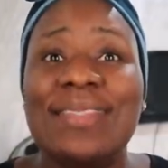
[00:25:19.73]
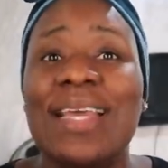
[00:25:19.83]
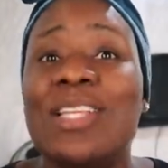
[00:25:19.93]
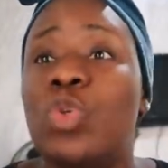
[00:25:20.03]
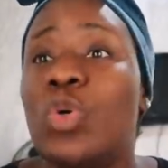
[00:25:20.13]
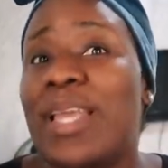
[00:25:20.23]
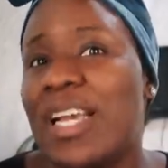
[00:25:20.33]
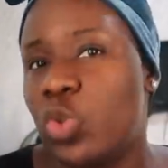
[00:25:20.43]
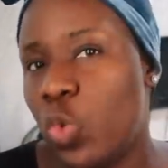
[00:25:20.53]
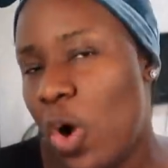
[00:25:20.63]
They do
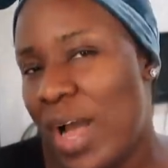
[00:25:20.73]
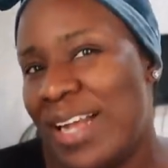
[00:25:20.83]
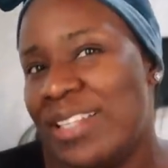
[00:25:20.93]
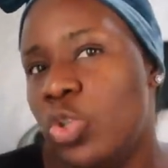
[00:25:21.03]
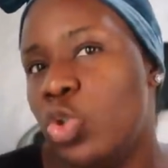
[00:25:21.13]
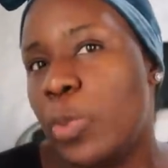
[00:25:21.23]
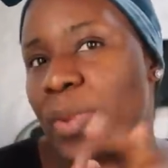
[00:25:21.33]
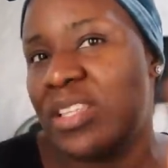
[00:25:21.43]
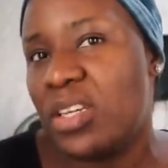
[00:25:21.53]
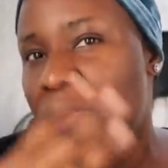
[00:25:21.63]
guesswork, and then you
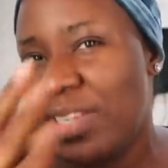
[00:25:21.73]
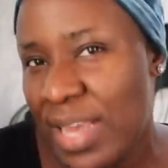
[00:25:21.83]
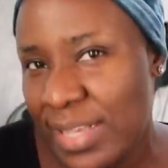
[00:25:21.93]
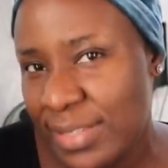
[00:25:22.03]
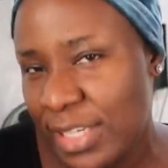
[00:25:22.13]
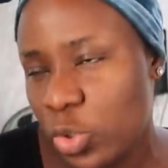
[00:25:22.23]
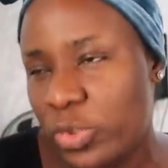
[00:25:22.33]
supply the remaining answers.